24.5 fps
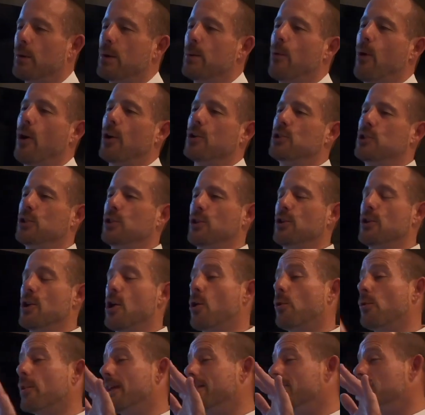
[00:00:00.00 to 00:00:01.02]
want you to
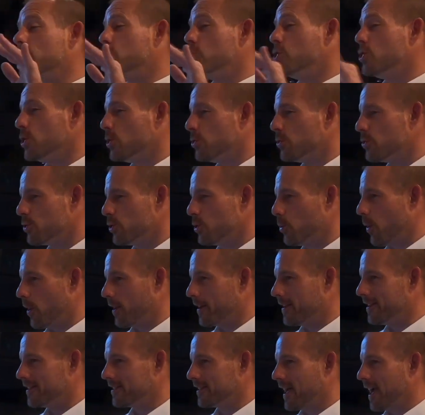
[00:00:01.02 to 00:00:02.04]
know that June
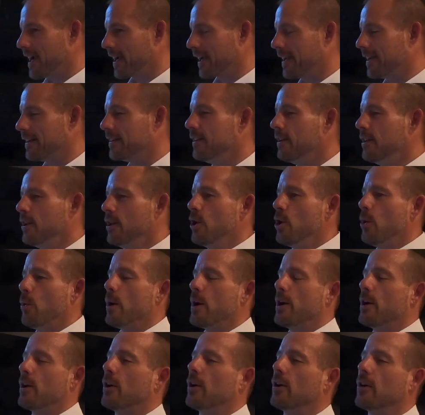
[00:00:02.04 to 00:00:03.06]
22nd,
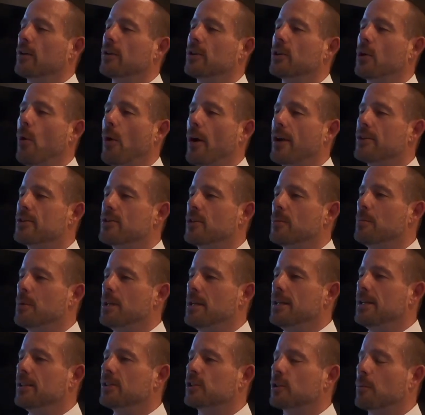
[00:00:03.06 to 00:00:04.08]
we are going to
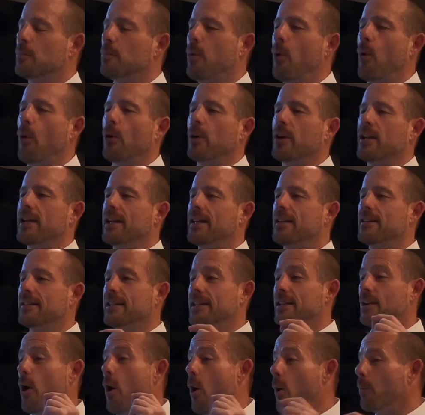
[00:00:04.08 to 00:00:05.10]
be supporting
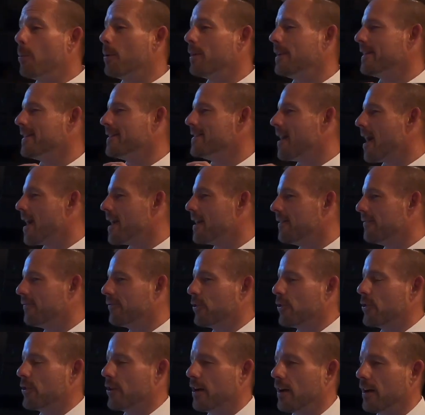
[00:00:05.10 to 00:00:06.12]
the opening night
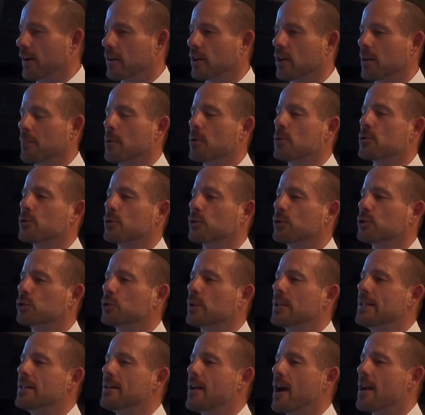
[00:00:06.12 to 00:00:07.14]
for the Commercial
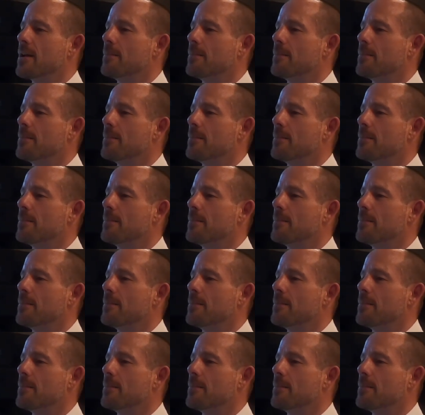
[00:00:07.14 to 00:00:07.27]
Street Night